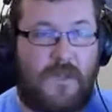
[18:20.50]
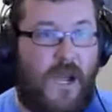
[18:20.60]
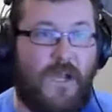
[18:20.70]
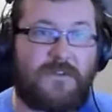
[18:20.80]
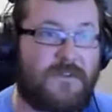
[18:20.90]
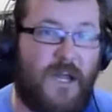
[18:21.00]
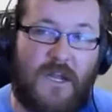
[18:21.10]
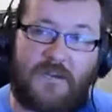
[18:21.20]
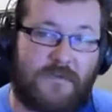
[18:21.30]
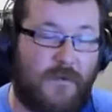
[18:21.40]
I just
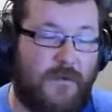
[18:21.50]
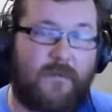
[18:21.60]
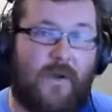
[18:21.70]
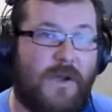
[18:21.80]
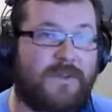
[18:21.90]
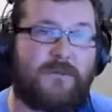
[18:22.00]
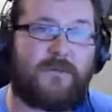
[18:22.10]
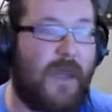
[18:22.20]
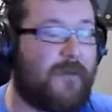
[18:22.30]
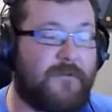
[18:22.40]
want to watch
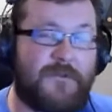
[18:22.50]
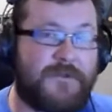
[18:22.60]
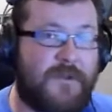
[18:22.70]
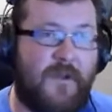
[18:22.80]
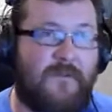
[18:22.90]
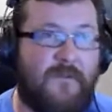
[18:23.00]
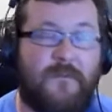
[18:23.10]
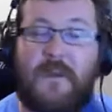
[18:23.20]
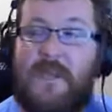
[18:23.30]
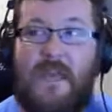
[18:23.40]
some outdoor stuff.
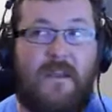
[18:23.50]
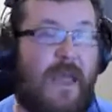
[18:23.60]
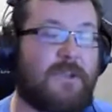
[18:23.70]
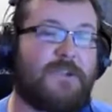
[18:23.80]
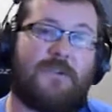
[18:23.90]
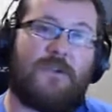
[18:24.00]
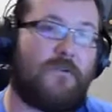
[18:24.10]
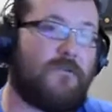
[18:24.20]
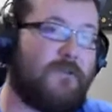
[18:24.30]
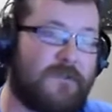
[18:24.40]
If I can't actually
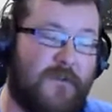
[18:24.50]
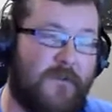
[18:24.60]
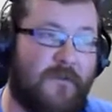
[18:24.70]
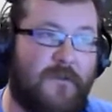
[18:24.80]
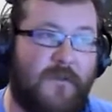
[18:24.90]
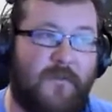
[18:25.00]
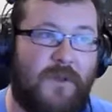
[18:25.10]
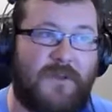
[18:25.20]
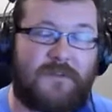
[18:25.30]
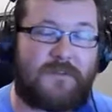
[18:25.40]
go do the stuff they're doing
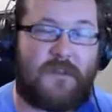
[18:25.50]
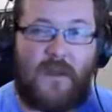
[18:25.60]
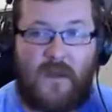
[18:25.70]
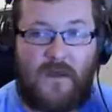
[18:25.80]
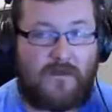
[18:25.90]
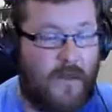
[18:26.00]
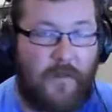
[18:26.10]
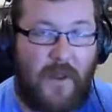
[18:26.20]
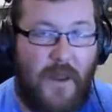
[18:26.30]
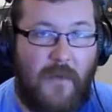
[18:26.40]
because
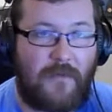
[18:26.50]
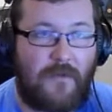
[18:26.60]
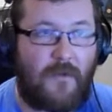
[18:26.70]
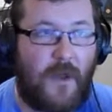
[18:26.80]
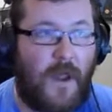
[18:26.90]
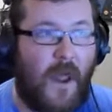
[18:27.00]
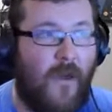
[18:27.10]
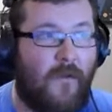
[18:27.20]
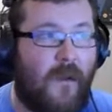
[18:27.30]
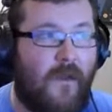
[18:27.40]
I'm not able to right
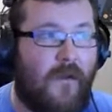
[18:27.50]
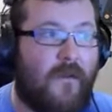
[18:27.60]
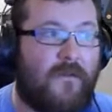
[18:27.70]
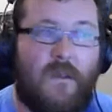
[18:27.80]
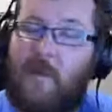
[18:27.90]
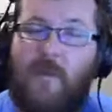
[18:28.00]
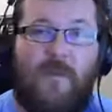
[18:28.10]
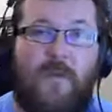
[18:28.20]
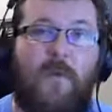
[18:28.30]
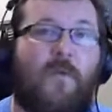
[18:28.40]
now, let
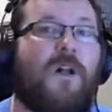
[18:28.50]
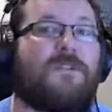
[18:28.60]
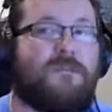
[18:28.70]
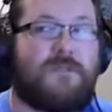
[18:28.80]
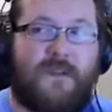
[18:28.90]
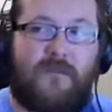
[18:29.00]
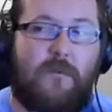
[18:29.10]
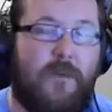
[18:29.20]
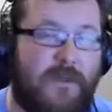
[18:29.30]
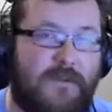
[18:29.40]
me watch some stuff.
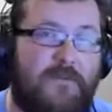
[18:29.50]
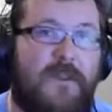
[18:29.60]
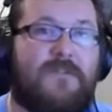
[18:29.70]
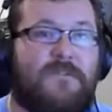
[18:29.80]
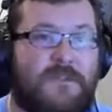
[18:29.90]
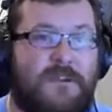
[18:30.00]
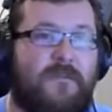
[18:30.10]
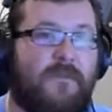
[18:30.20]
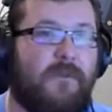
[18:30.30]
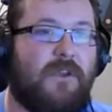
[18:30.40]
Let me get some nature
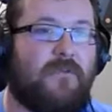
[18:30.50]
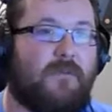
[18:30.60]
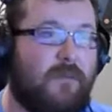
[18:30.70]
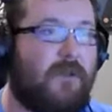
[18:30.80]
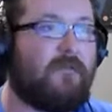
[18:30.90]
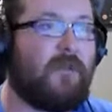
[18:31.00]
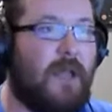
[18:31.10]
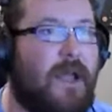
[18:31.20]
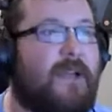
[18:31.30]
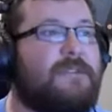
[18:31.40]
stuff. Let me
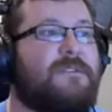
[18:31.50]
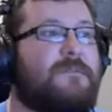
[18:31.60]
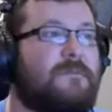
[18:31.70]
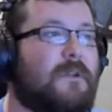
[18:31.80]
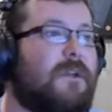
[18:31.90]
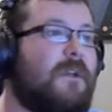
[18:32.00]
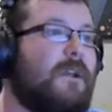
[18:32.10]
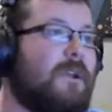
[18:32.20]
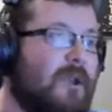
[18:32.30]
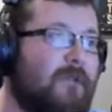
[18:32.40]
relax and
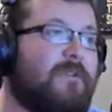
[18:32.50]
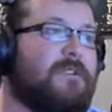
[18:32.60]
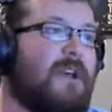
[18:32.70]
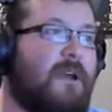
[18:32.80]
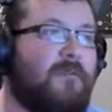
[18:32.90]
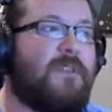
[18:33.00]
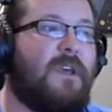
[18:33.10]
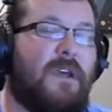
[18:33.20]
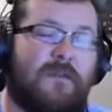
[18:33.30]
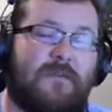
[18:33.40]
have a good time with
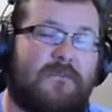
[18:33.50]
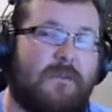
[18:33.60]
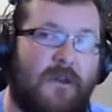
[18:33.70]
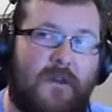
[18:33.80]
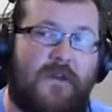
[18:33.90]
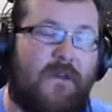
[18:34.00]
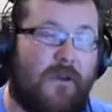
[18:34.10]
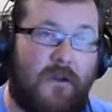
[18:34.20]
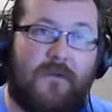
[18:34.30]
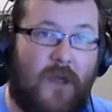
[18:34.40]
that. And
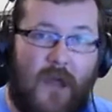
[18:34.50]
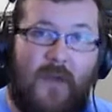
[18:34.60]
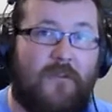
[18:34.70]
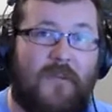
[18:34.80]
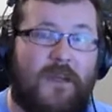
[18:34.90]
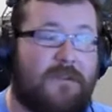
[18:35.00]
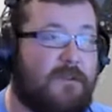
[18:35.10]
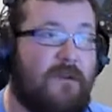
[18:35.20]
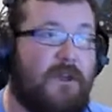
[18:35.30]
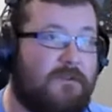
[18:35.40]
I'll do that.
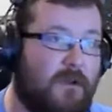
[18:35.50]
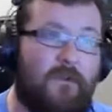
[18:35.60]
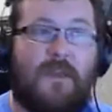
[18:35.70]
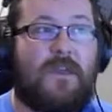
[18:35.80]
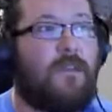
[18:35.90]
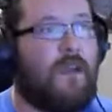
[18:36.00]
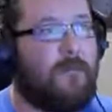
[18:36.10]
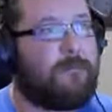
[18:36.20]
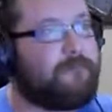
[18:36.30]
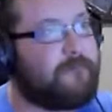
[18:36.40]
So I can totally get that.